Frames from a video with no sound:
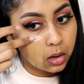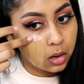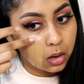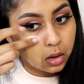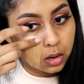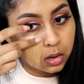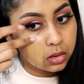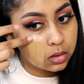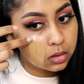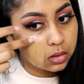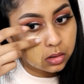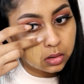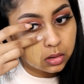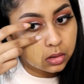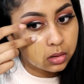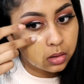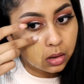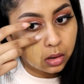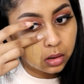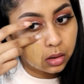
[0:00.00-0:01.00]

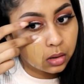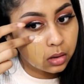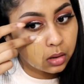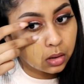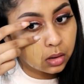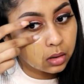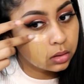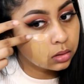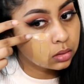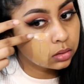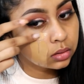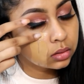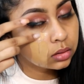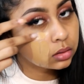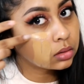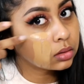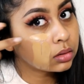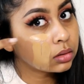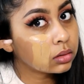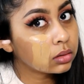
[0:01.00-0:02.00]

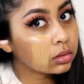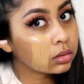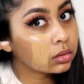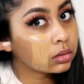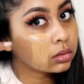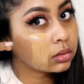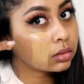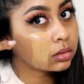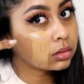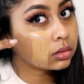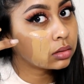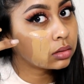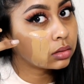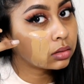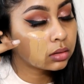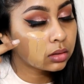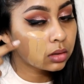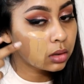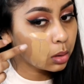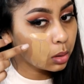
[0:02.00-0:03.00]

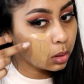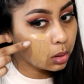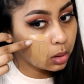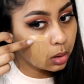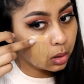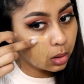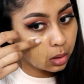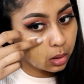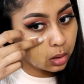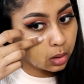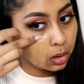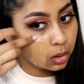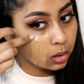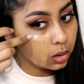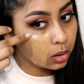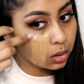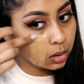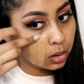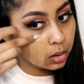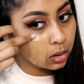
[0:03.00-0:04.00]

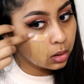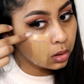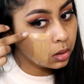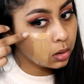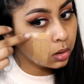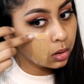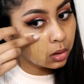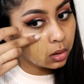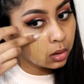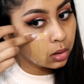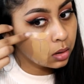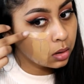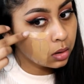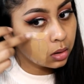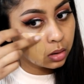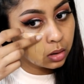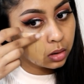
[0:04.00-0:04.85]
(silence)